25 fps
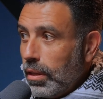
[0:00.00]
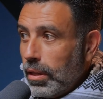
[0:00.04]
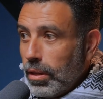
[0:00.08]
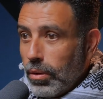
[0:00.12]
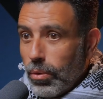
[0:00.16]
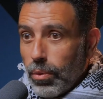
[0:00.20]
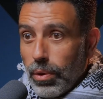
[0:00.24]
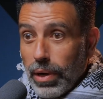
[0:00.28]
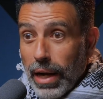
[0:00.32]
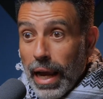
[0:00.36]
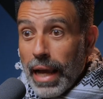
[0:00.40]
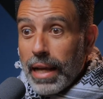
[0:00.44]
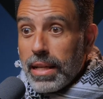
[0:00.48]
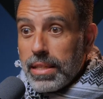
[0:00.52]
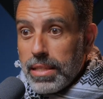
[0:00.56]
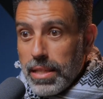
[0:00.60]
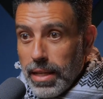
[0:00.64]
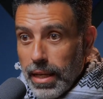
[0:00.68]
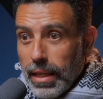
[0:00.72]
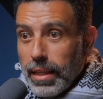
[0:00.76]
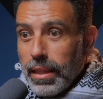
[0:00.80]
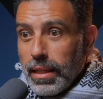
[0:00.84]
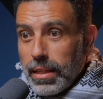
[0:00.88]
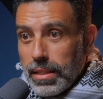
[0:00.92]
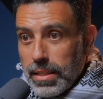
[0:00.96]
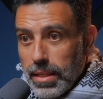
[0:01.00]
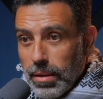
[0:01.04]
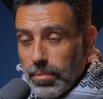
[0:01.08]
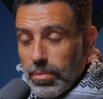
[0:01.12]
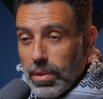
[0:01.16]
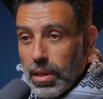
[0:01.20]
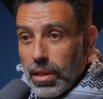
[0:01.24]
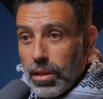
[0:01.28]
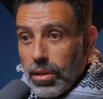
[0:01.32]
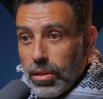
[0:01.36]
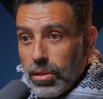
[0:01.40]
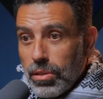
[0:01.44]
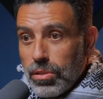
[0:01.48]
We're accidentally
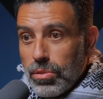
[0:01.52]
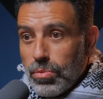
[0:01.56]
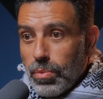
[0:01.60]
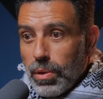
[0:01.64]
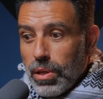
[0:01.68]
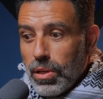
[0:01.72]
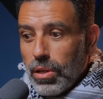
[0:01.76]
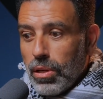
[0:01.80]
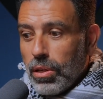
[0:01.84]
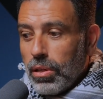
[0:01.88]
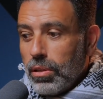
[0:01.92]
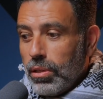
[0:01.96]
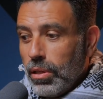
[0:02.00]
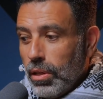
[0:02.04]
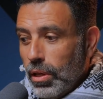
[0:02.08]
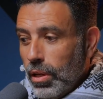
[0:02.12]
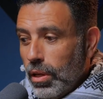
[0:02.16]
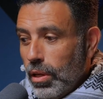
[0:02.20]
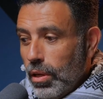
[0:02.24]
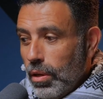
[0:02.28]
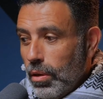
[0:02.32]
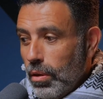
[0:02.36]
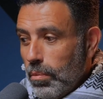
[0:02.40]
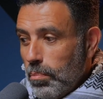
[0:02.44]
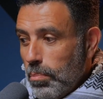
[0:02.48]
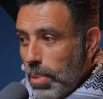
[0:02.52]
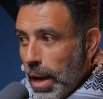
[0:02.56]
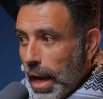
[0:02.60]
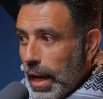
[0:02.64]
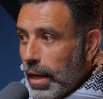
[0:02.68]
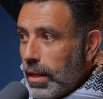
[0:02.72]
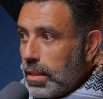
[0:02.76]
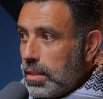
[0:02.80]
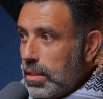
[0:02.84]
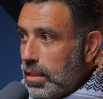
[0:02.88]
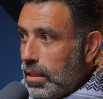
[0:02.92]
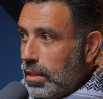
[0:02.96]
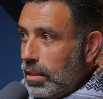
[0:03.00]
something because we're not
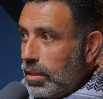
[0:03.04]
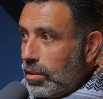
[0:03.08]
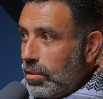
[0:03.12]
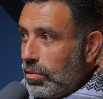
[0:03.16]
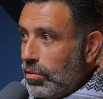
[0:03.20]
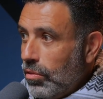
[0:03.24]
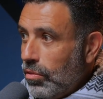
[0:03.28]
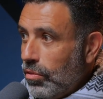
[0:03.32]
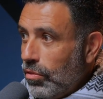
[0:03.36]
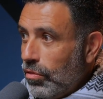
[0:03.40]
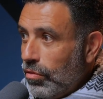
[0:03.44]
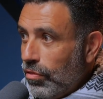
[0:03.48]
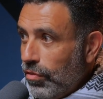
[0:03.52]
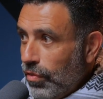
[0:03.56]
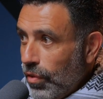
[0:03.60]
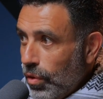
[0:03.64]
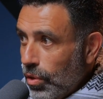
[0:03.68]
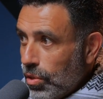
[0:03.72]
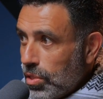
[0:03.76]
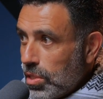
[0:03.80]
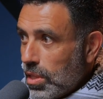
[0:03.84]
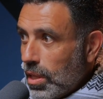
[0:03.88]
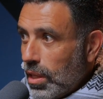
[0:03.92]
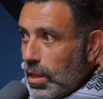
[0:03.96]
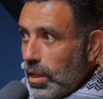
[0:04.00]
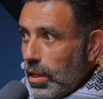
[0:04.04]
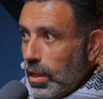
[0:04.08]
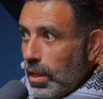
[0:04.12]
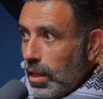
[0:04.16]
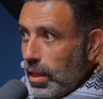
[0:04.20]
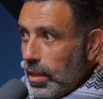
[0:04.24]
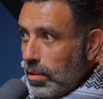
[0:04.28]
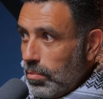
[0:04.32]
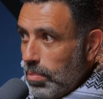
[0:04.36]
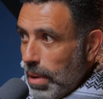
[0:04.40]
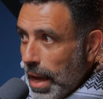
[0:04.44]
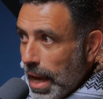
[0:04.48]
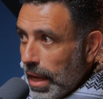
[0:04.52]
Palestinian firstly
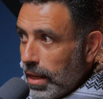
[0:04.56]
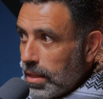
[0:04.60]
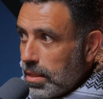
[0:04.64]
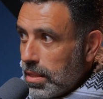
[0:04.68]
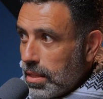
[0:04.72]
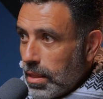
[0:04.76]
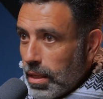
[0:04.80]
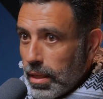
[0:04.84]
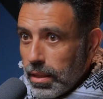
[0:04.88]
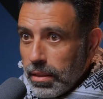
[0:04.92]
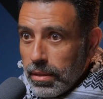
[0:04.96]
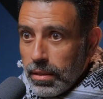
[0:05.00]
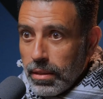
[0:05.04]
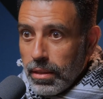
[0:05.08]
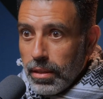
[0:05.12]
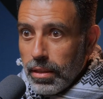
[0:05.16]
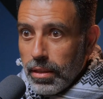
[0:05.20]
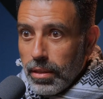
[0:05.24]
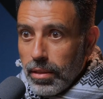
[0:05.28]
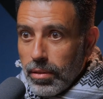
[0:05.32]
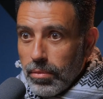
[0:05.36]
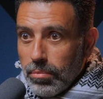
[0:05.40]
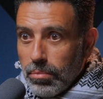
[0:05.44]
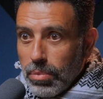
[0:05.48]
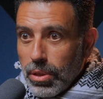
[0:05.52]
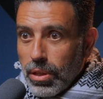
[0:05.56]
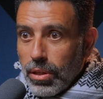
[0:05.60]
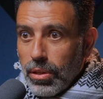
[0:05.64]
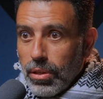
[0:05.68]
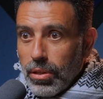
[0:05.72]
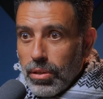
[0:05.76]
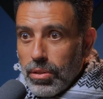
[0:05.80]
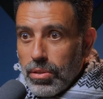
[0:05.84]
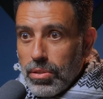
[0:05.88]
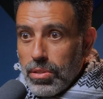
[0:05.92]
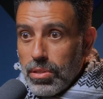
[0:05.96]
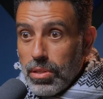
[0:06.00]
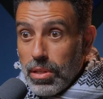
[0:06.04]
in Palestine,
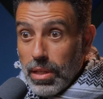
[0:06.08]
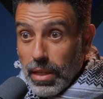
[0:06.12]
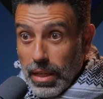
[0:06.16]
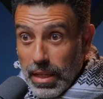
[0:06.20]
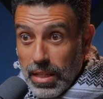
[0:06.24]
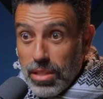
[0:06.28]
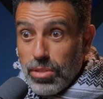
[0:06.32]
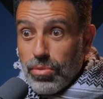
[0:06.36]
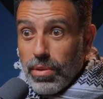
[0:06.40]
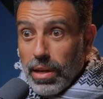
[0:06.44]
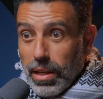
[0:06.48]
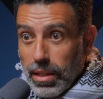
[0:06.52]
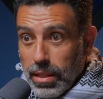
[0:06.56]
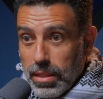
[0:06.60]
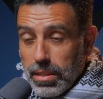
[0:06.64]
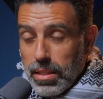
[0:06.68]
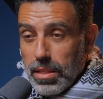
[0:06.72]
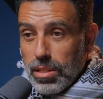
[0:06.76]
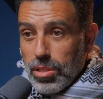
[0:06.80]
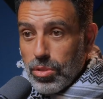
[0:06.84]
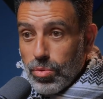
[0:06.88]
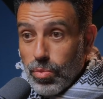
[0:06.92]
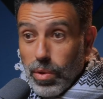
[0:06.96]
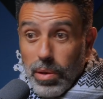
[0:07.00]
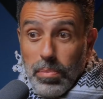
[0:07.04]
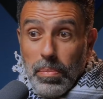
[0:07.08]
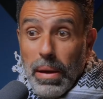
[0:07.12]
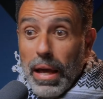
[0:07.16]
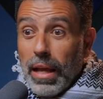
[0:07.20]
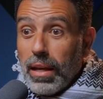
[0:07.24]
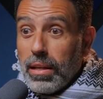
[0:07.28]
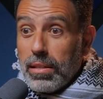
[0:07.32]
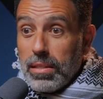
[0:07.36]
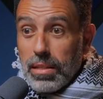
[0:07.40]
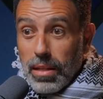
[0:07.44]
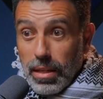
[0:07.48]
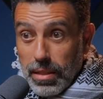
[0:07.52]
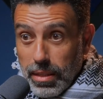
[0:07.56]
because Israel exists where
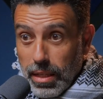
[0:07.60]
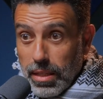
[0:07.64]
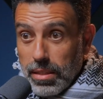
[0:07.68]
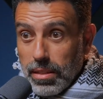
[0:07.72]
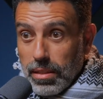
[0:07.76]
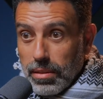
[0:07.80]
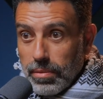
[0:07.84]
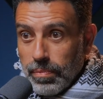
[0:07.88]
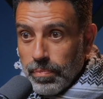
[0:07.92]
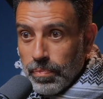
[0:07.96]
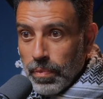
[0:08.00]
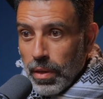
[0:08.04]
Palestine doesn't.